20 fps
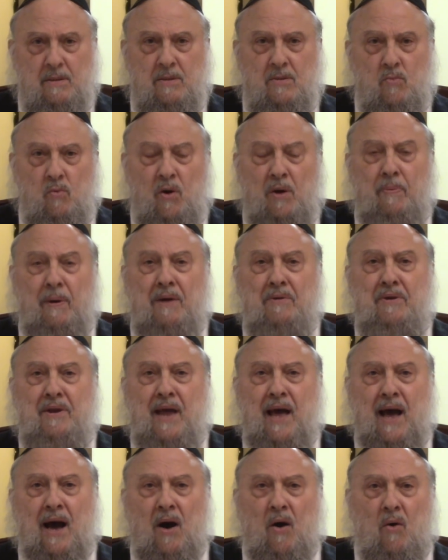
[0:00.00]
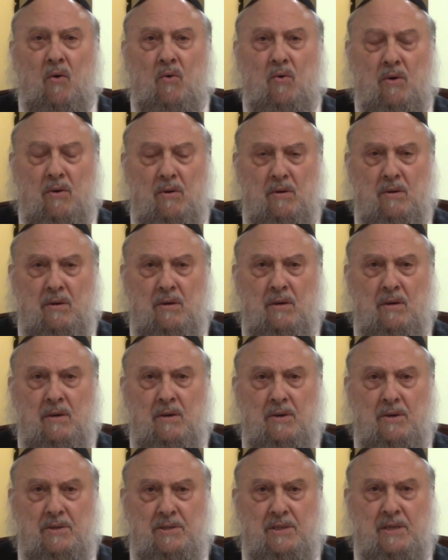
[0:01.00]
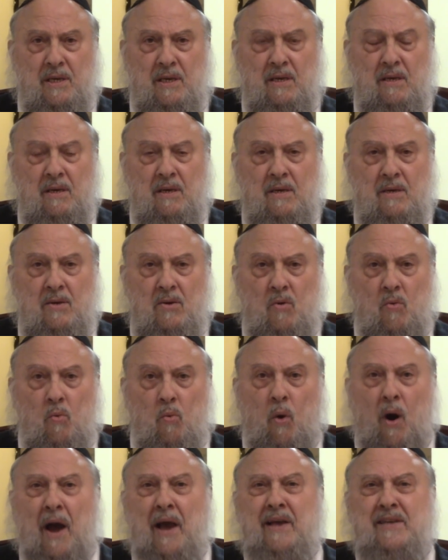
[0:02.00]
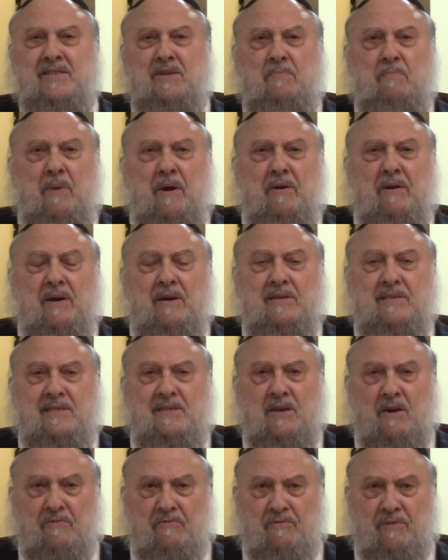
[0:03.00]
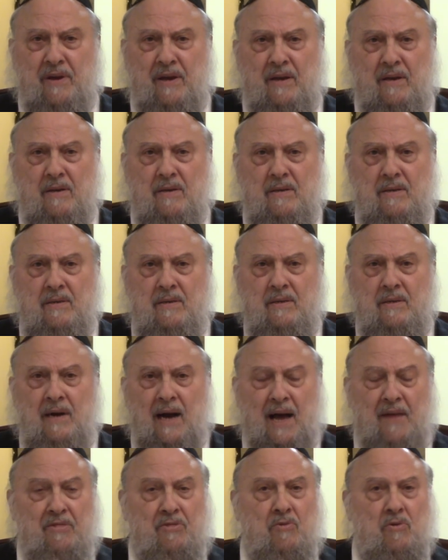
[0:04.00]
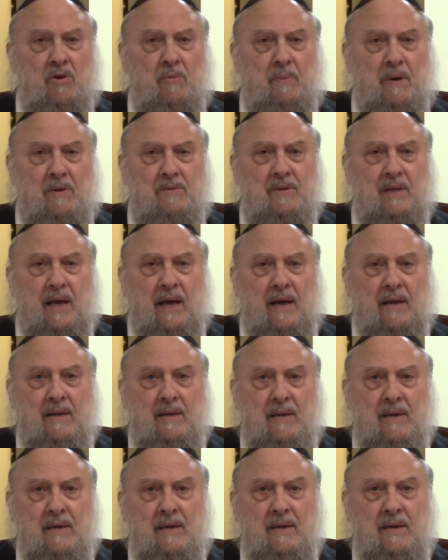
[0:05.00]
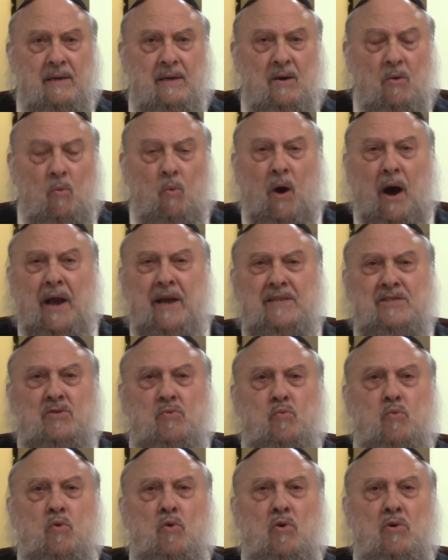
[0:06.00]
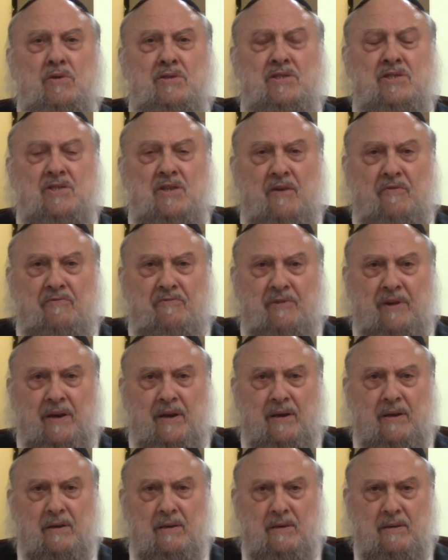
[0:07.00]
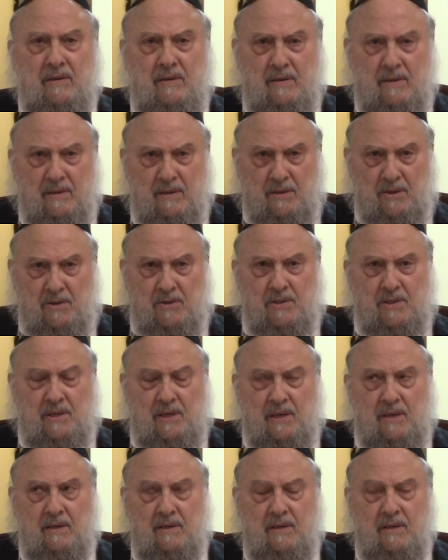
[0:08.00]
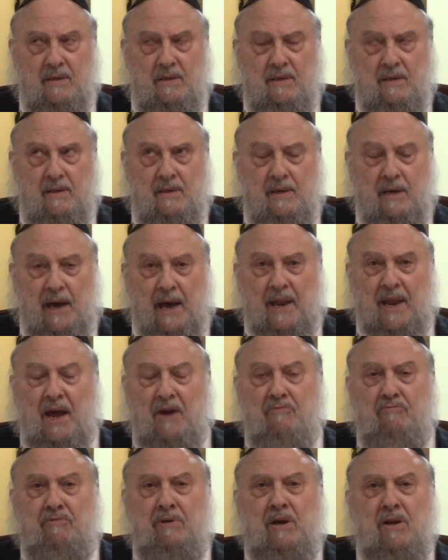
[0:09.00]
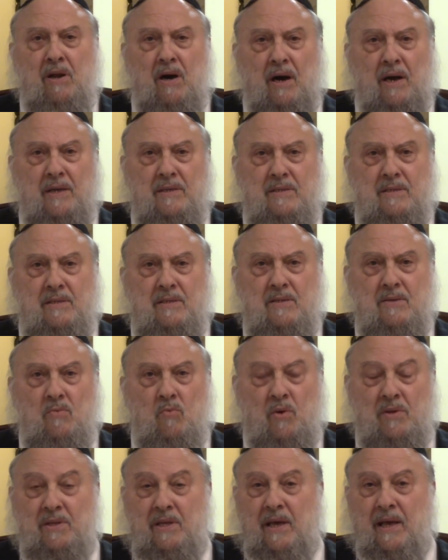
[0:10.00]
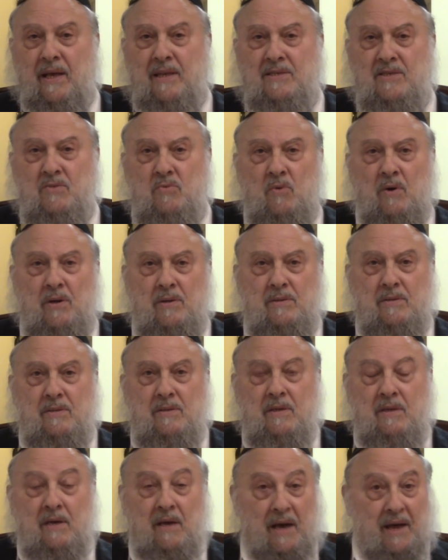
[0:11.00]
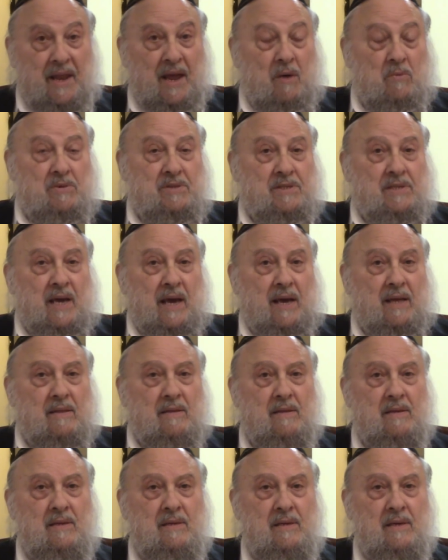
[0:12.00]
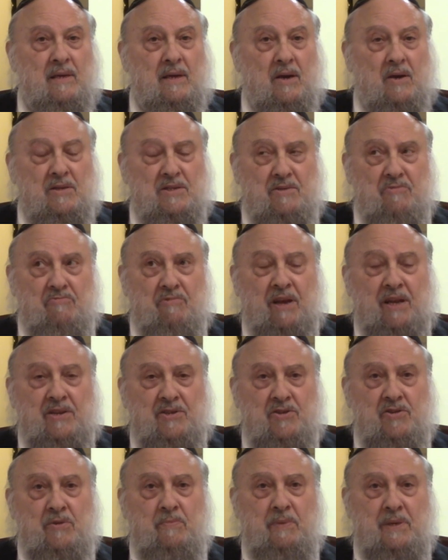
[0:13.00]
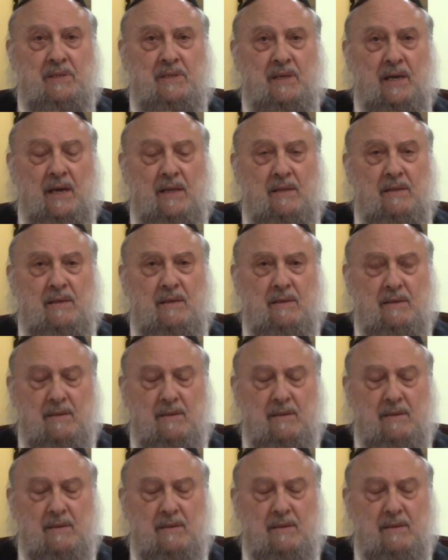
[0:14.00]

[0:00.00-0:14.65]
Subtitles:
What about now? You see, why is America suffering? I thought about that. Why is the world suffering? You see. And I realized what the answer was. And I will say it, because it really should be said.